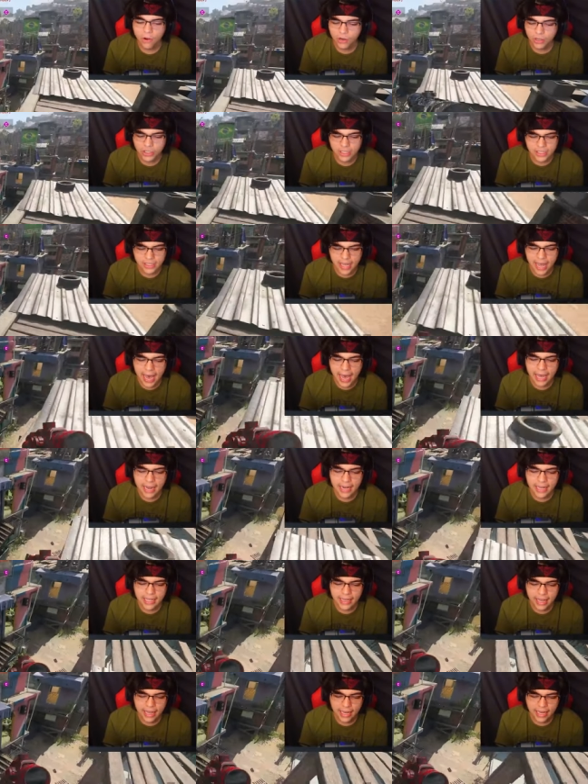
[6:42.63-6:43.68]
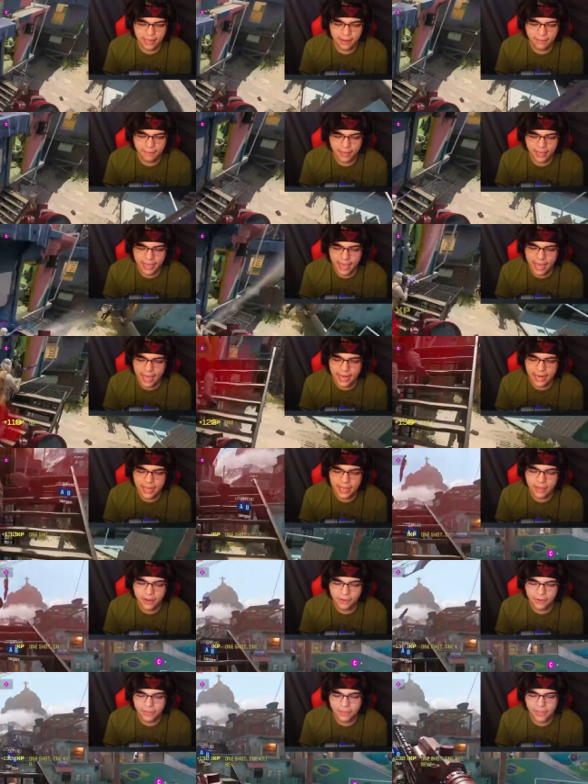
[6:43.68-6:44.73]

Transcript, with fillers: or just adding like a mechanic or